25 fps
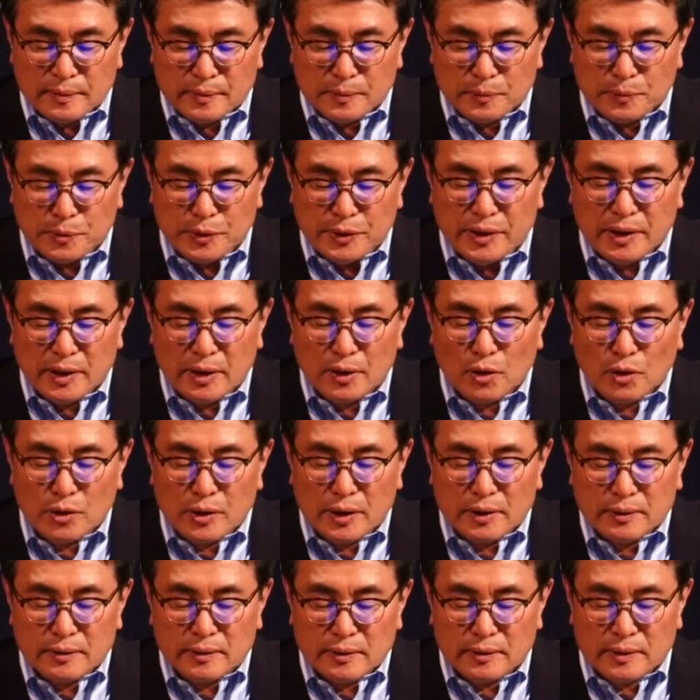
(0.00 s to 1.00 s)
We are
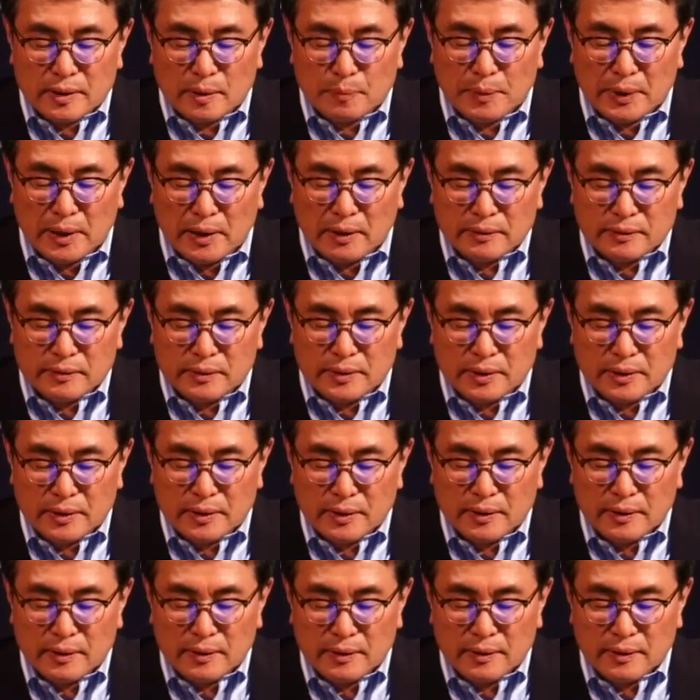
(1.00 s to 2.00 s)
located about
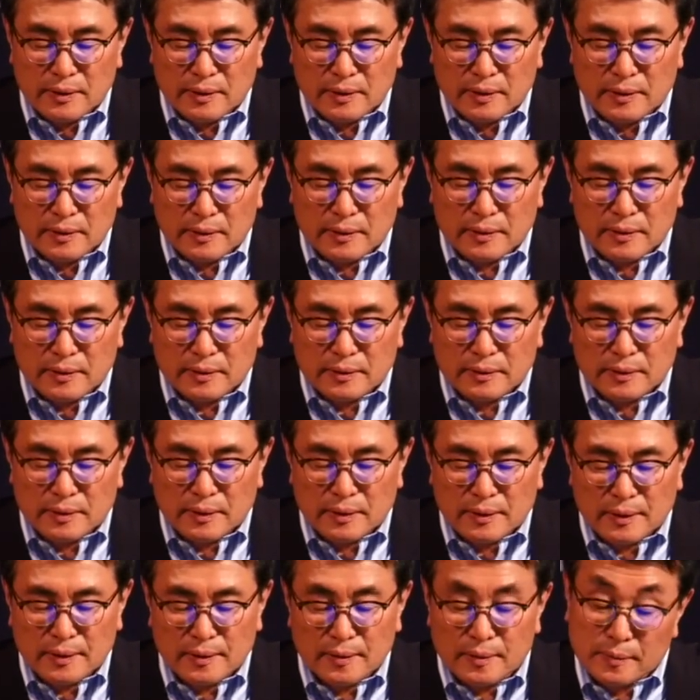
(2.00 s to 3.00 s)

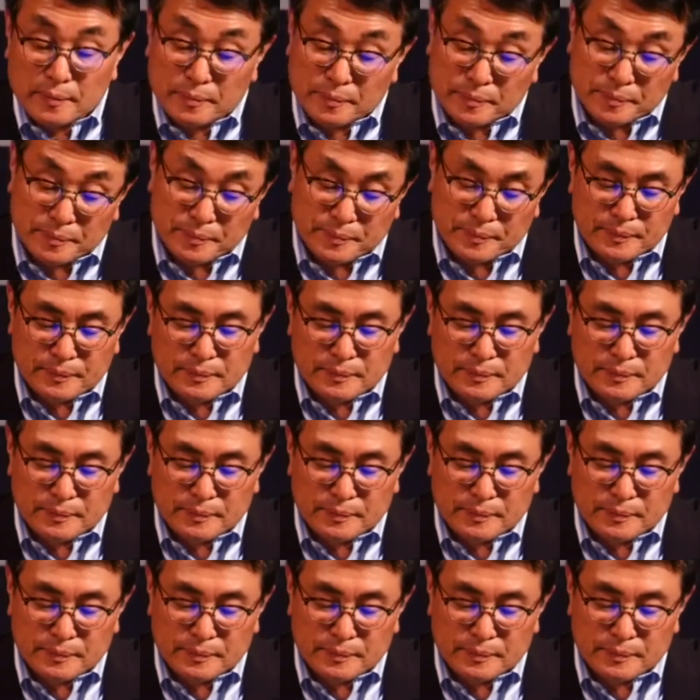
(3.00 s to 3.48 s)
um,